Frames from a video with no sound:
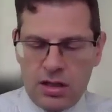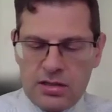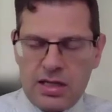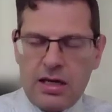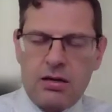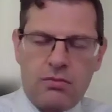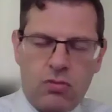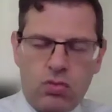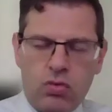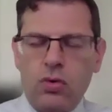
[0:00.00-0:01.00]
a set
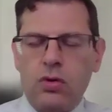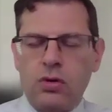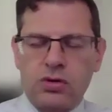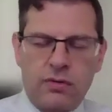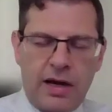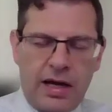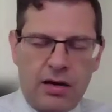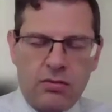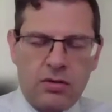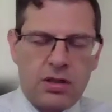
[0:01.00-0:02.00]
rules
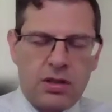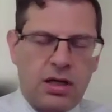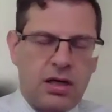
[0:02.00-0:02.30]
around